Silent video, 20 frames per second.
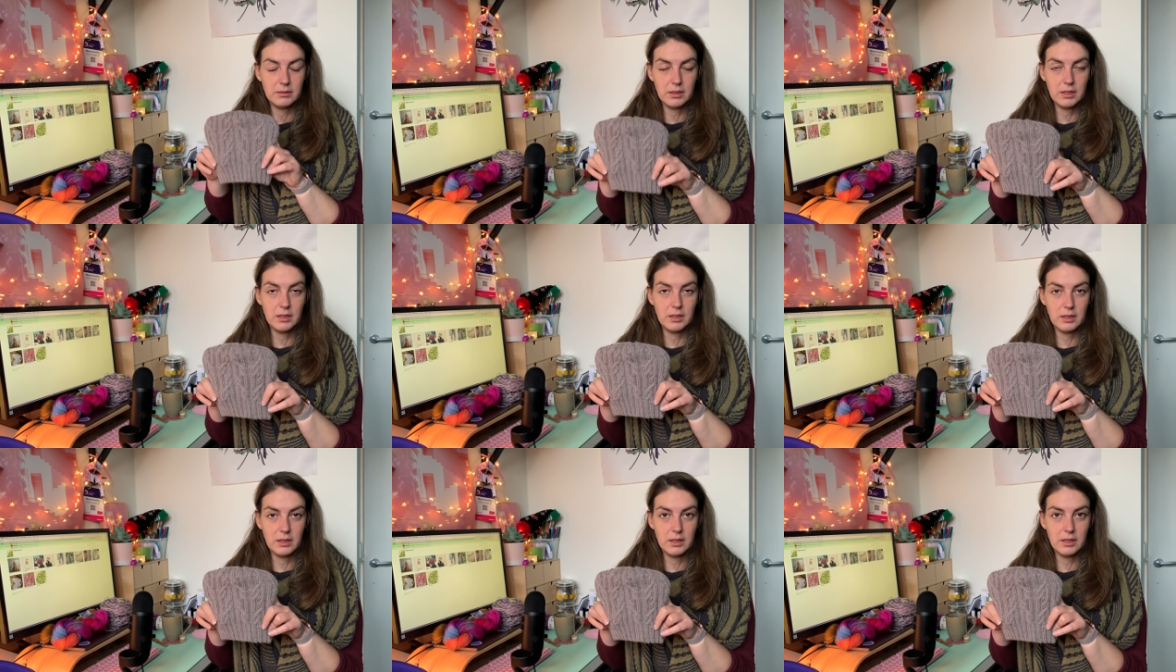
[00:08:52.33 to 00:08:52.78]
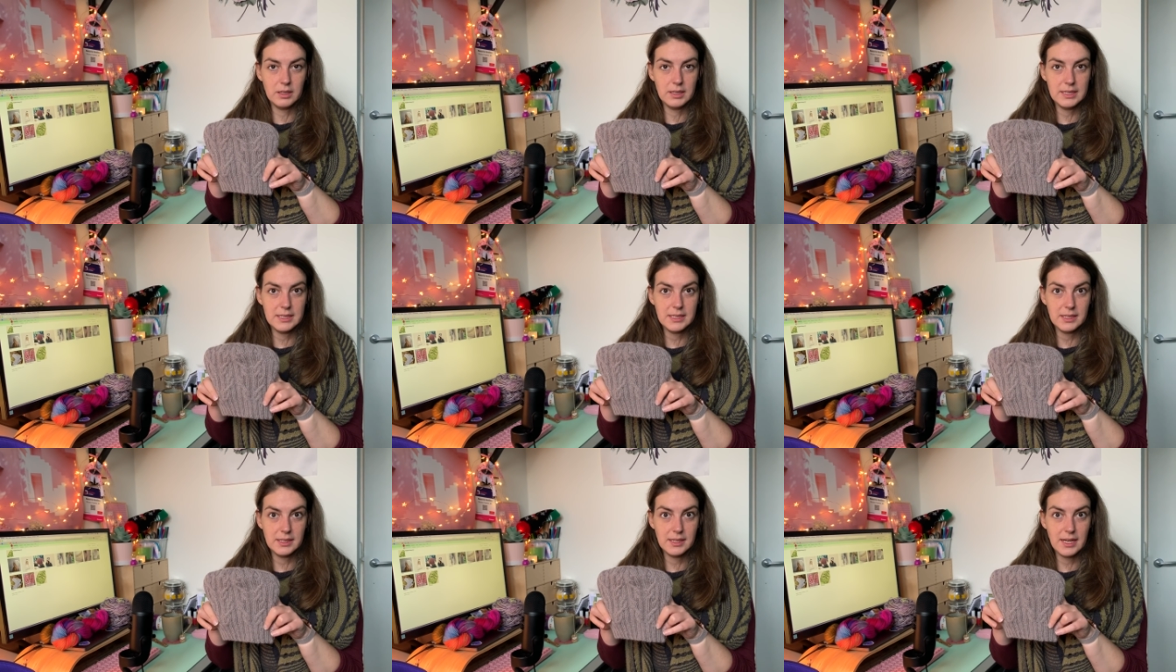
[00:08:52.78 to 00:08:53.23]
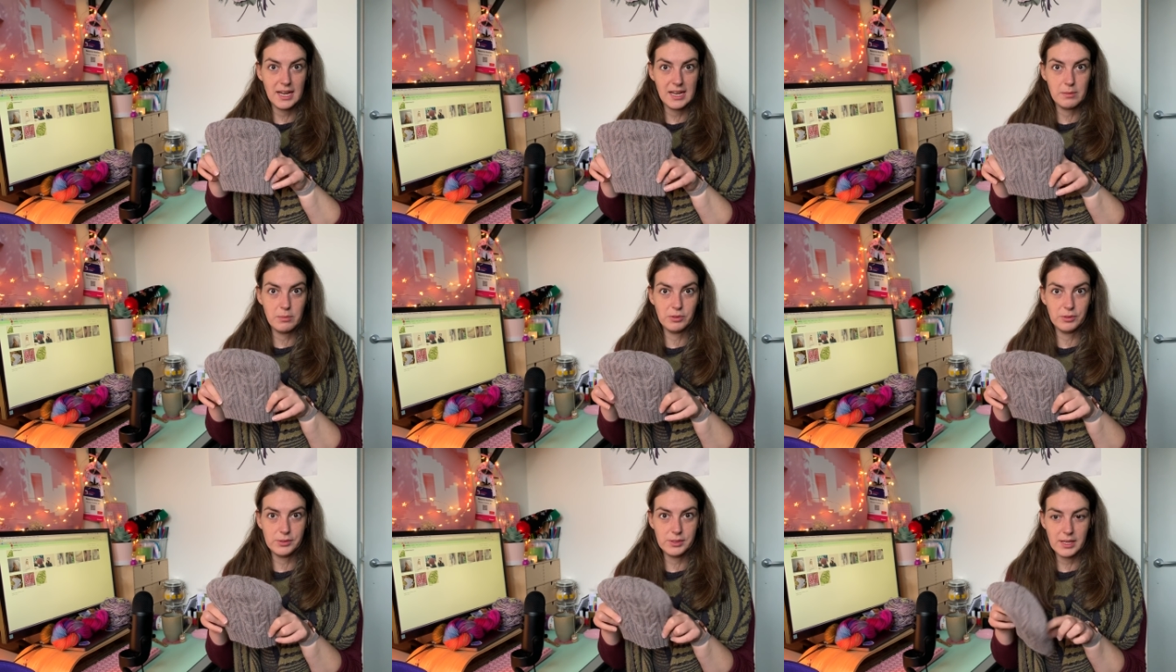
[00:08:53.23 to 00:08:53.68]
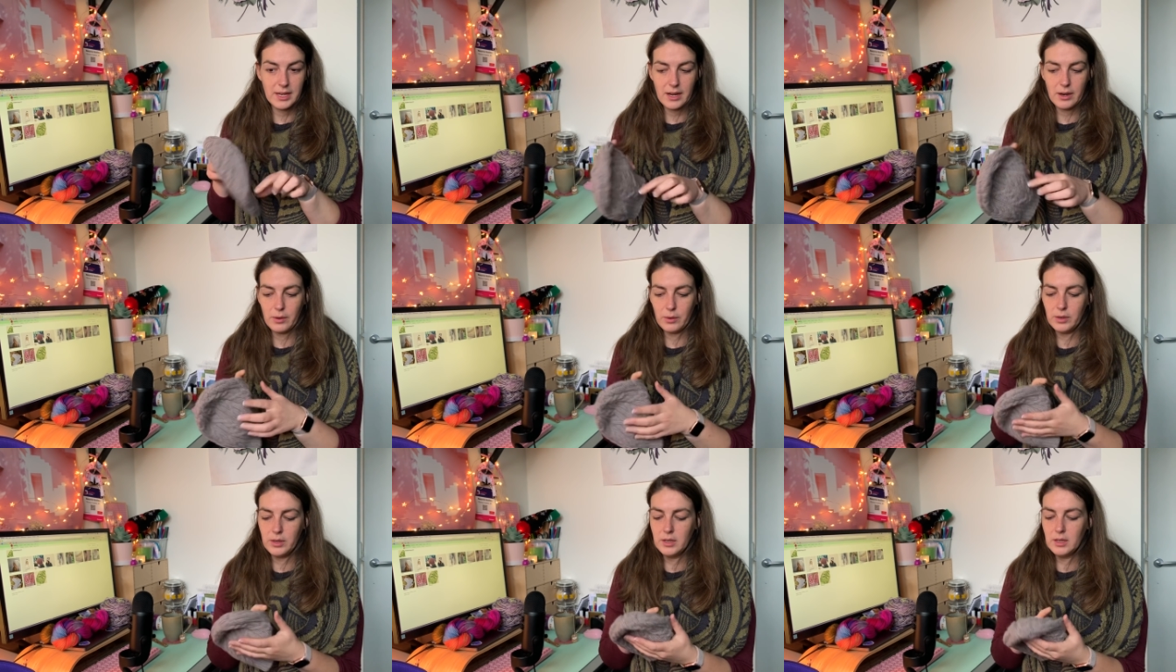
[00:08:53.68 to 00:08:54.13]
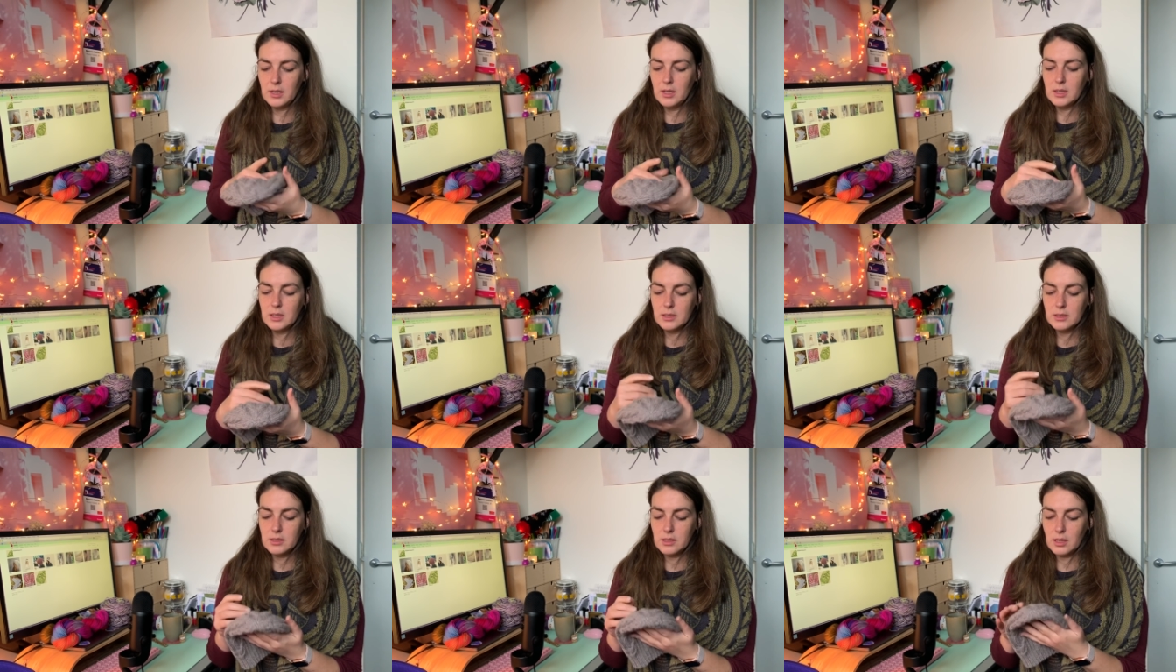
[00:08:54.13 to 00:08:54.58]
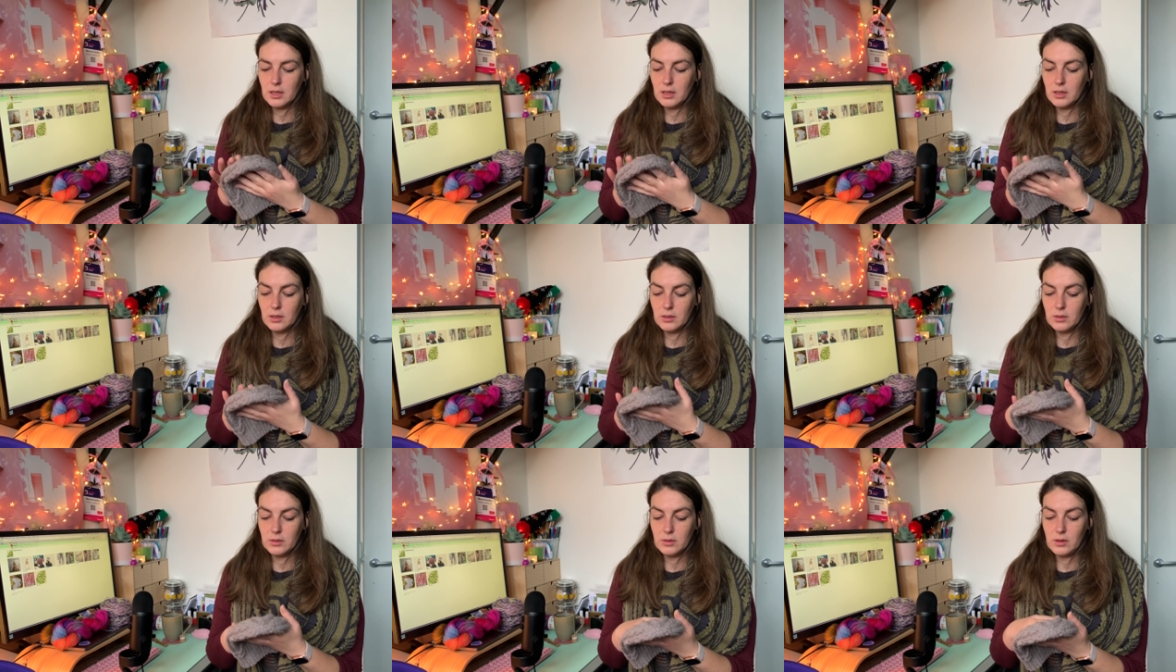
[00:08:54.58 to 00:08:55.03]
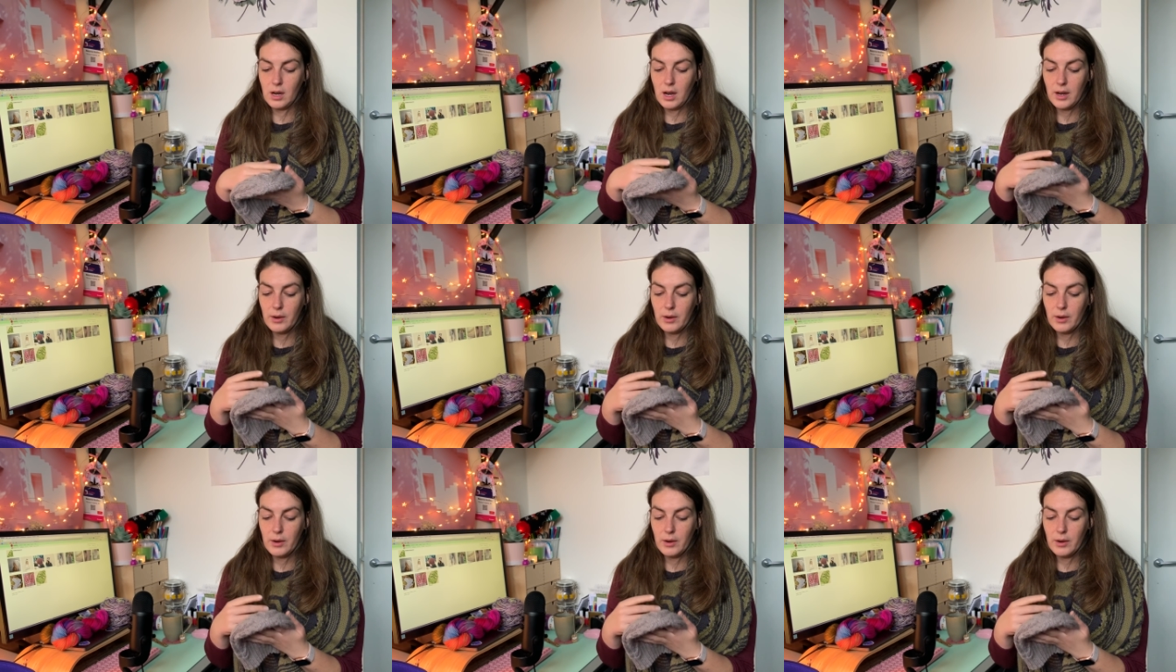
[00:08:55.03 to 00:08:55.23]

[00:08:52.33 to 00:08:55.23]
knitting cables now. So